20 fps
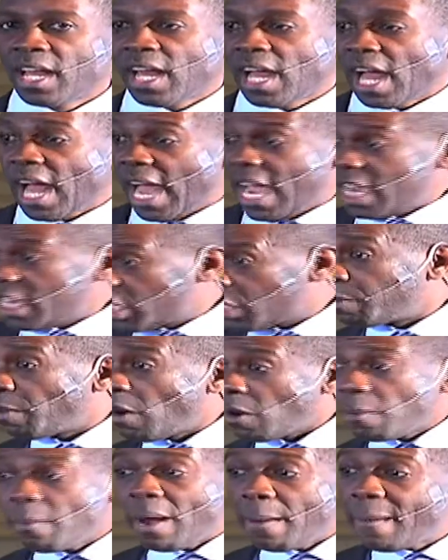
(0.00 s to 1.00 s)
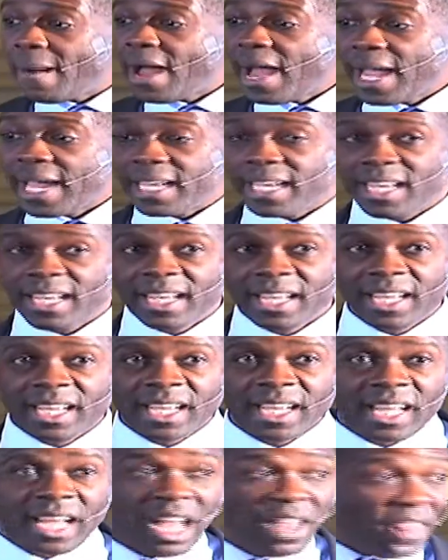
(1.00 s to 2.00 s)
I spoke my mind.
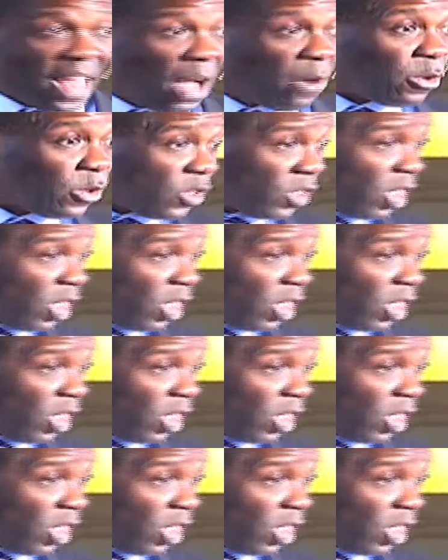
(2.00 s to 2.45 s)
And that was